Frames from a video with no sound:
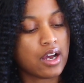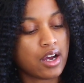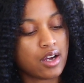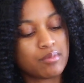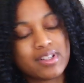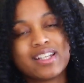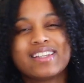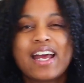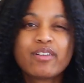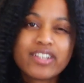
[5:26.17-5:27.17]
Um,
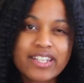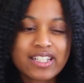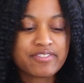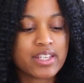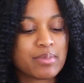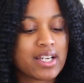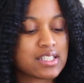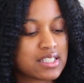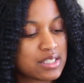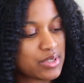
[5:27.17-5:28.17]
not really gifted it
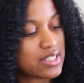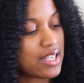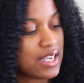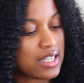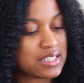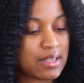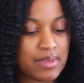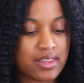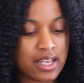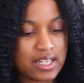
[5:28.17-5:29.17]
because this was like
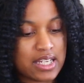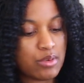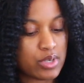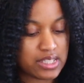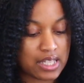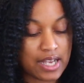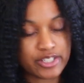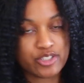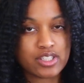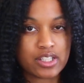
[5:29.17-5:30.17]
something that he was
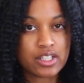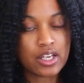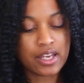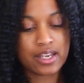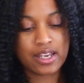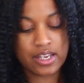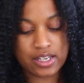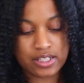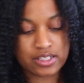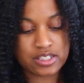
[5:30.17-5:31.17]
not using,
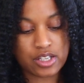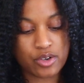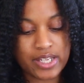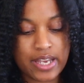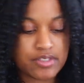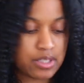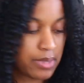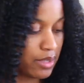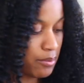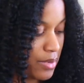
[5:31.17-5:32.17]
and so he gave it to me.